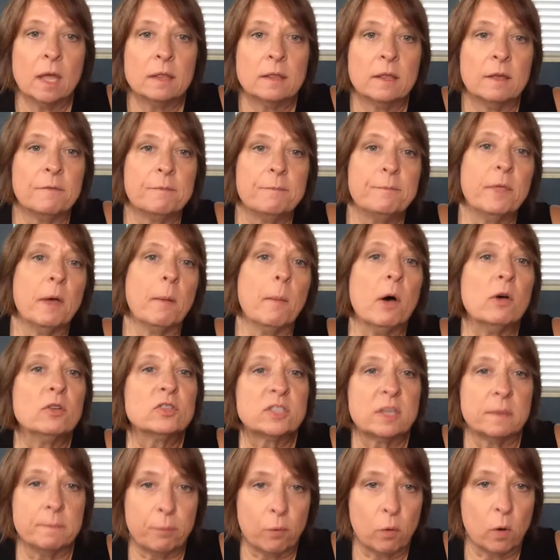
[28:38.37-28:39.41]
The
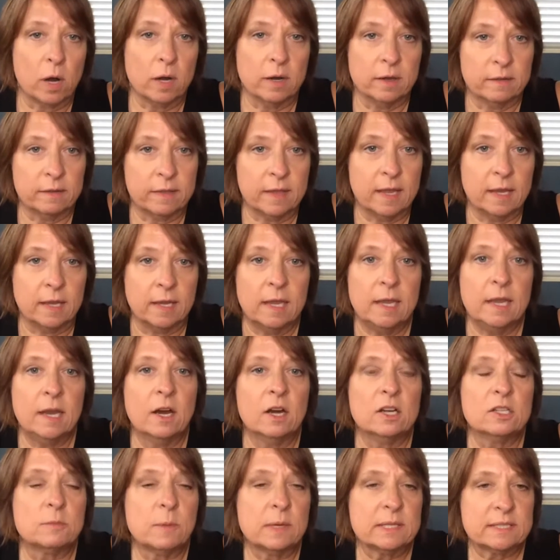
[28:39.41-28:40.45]
most important thing,
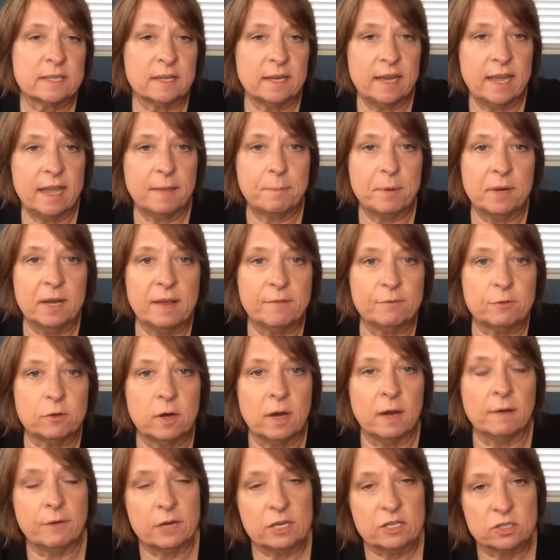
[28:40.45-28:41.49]
here's what's going to happen after
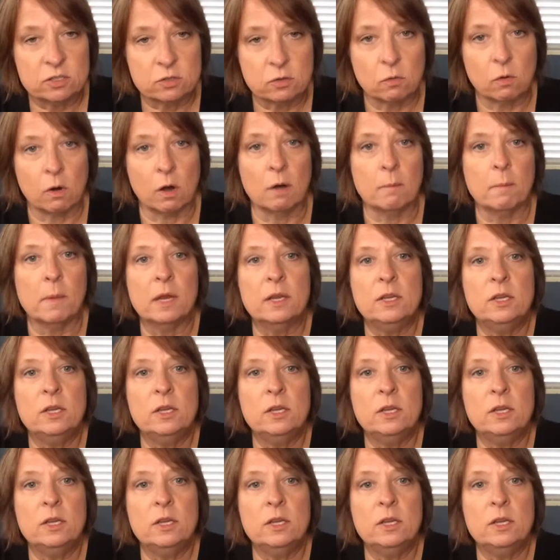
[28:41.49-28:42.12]
every storm.